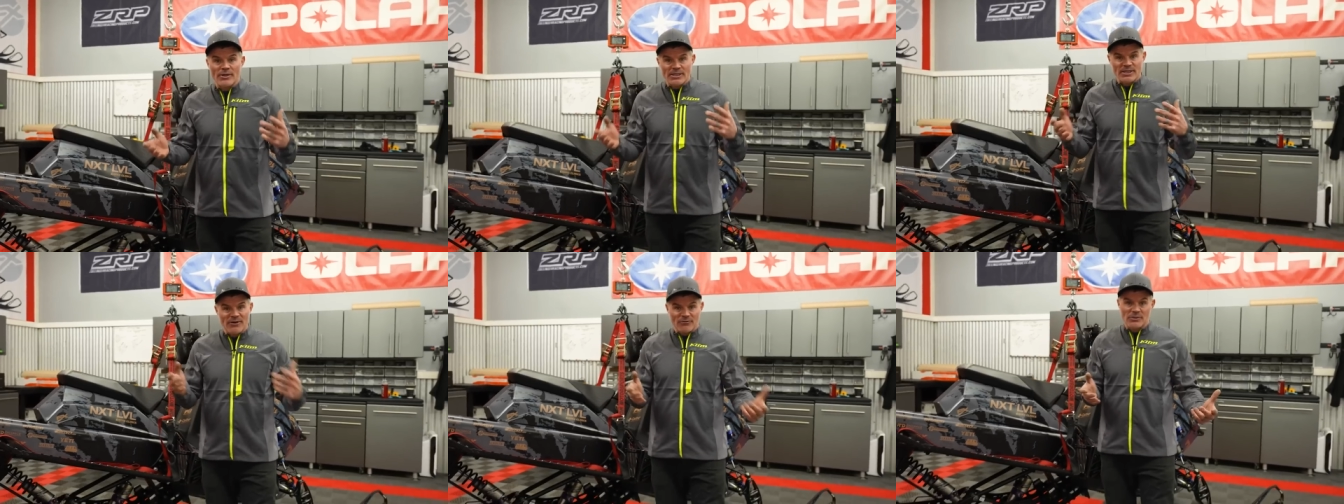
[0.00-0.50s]
the
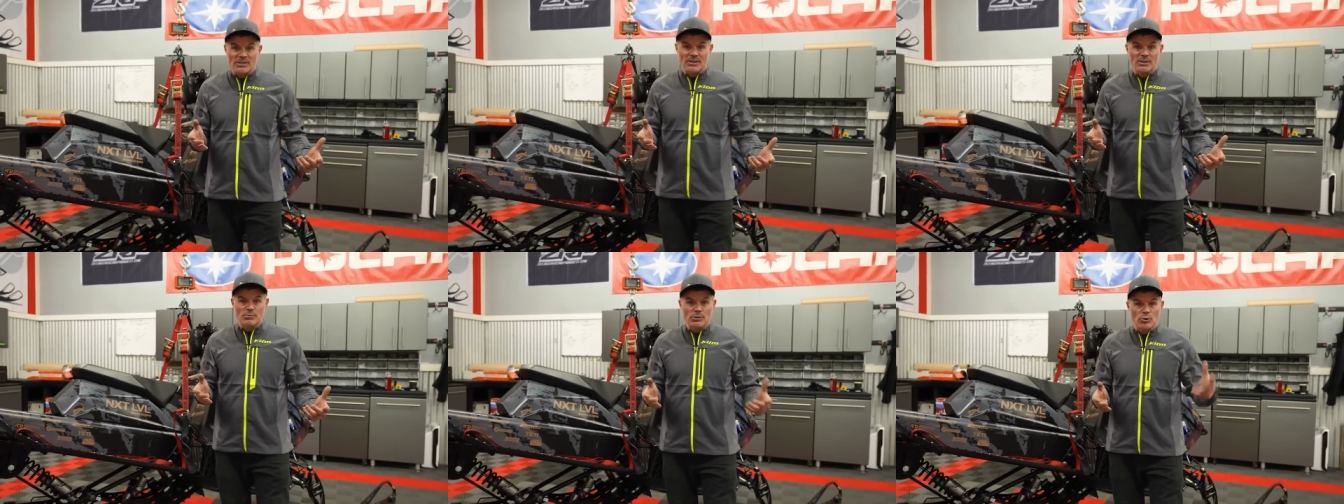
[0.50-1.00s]

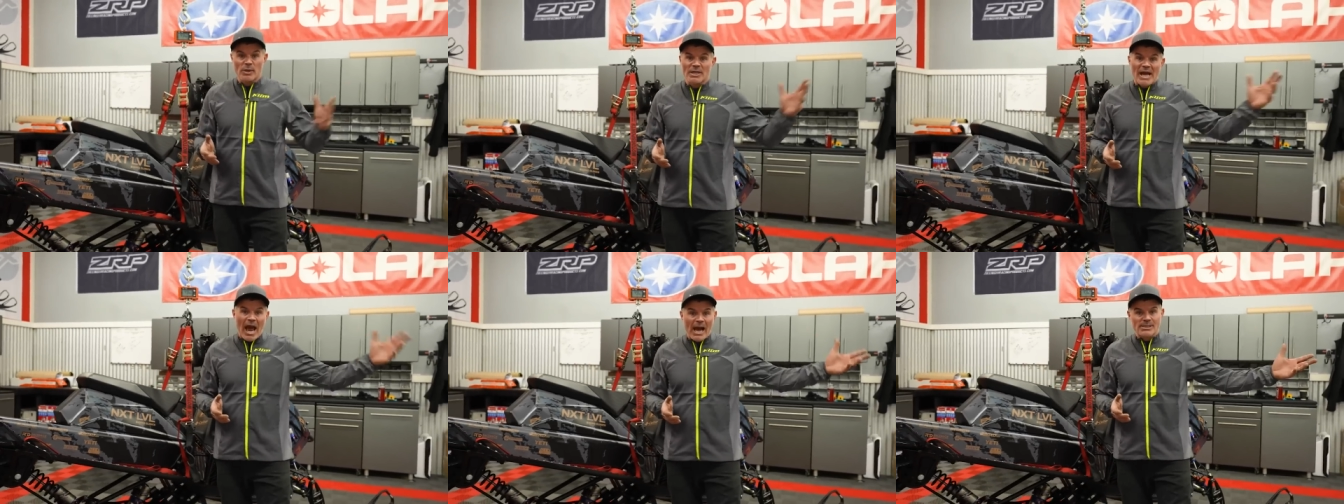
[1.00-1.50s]
differences between
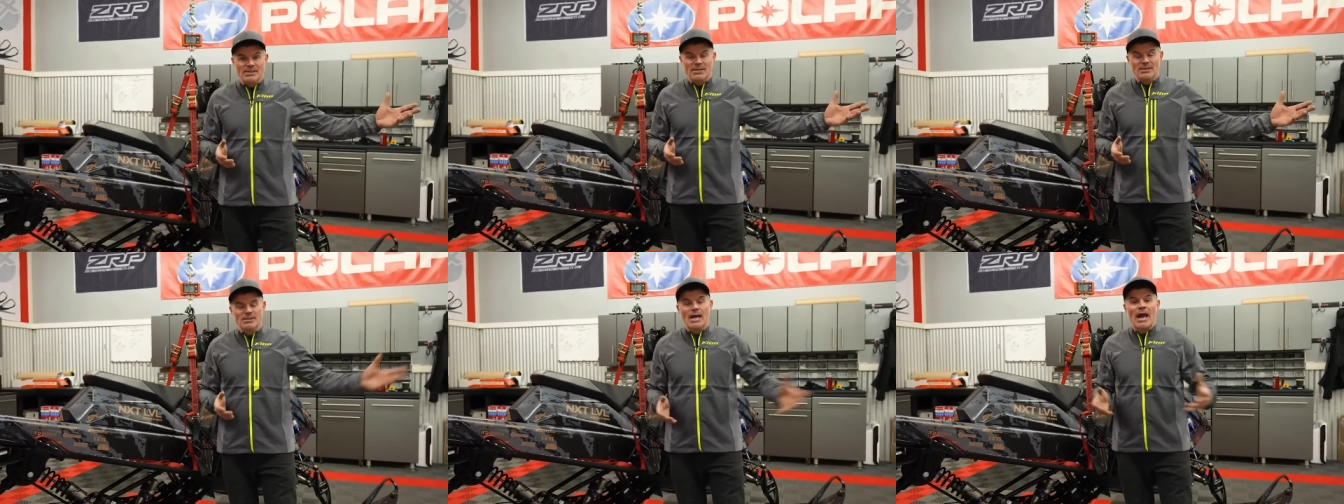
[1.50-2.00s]
the
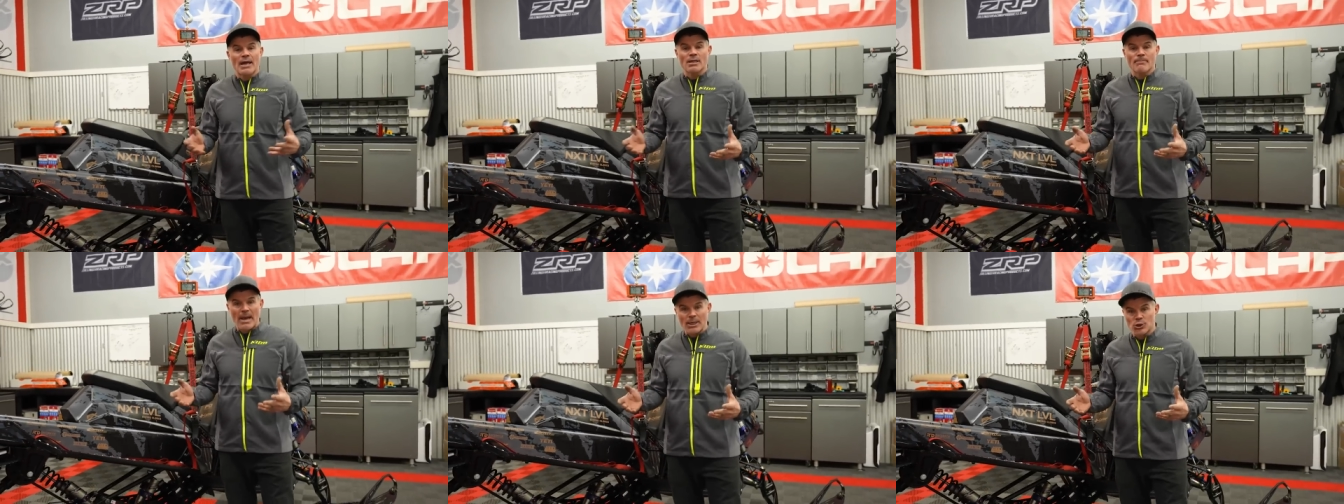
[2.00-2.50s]
Axys and
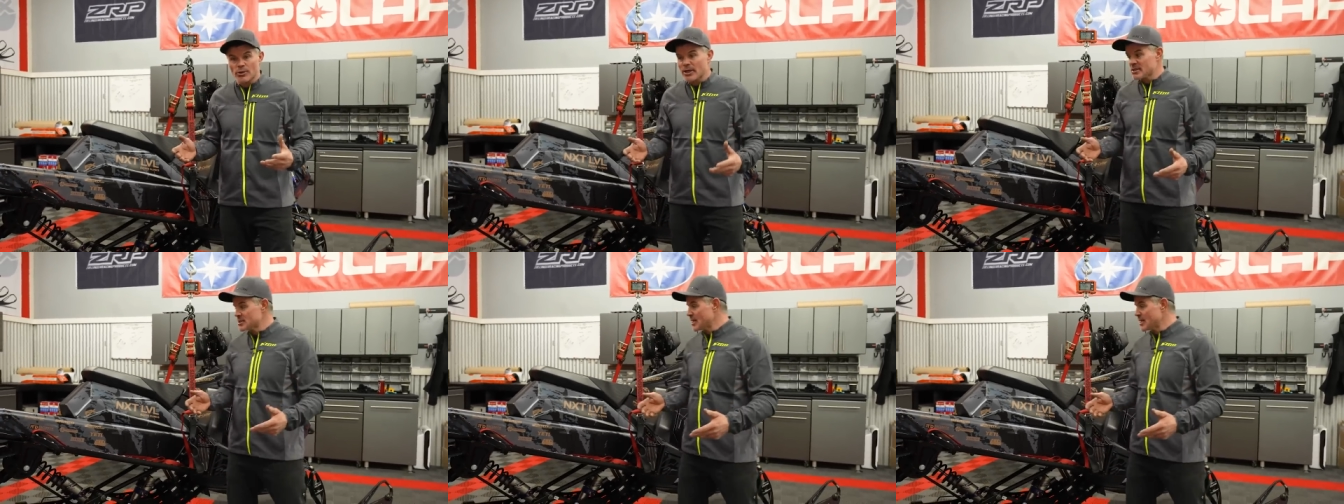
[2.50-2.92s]
the Matryx